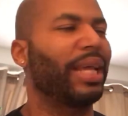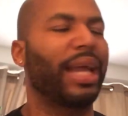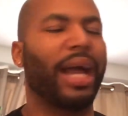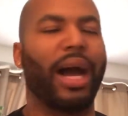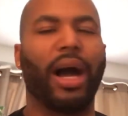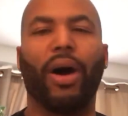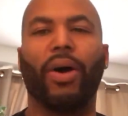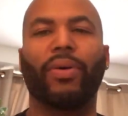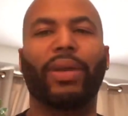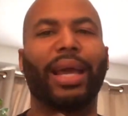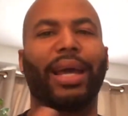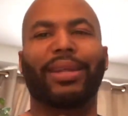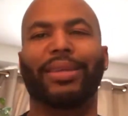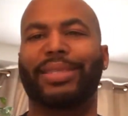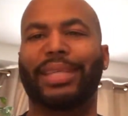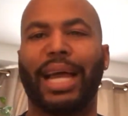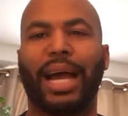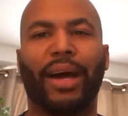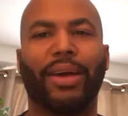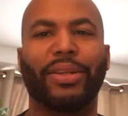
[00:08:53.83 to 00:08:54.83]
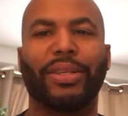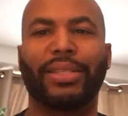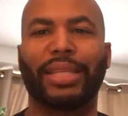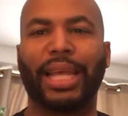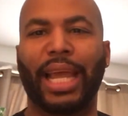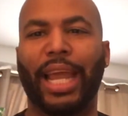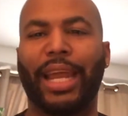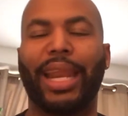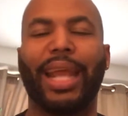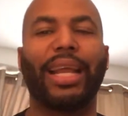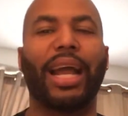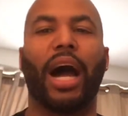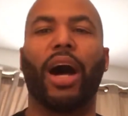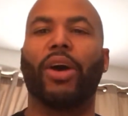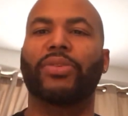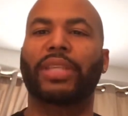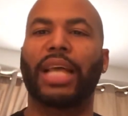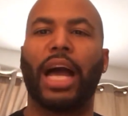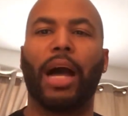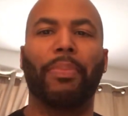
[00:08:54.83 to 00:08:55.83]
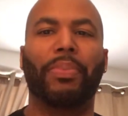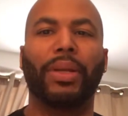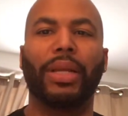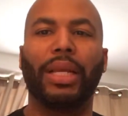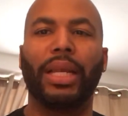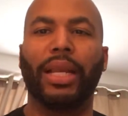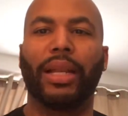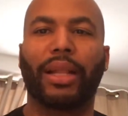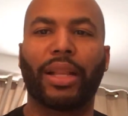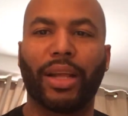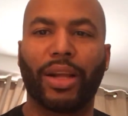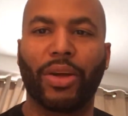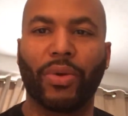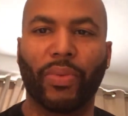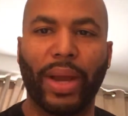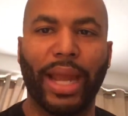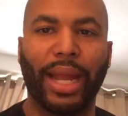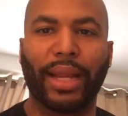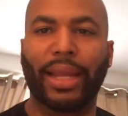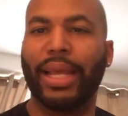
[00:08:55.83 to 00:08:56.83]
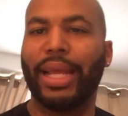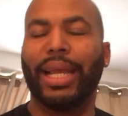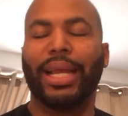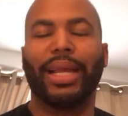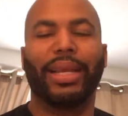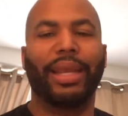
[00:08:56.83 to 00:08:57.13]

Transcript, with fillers: They all kind of sound the same. They all sound politically correct.